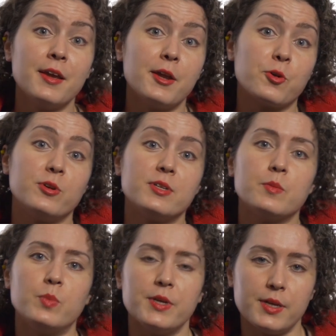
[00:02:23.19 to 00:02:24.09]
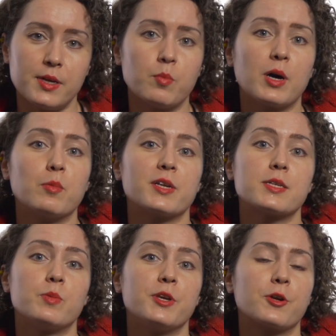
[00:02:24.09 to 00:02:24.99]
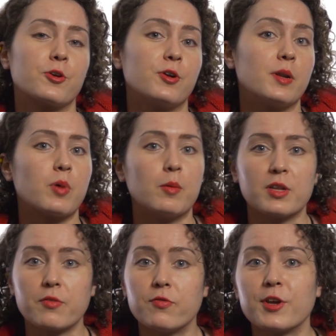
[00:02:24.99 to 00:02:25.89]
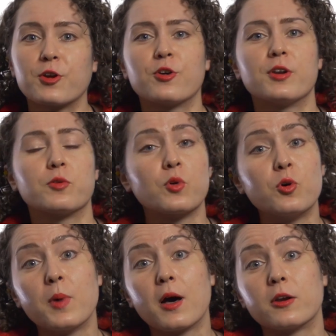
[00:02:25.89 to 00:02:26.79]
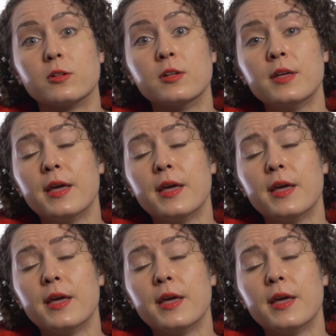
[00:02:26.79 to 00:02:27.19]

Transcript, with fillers: in order to be a public speaker and a public figure and a role model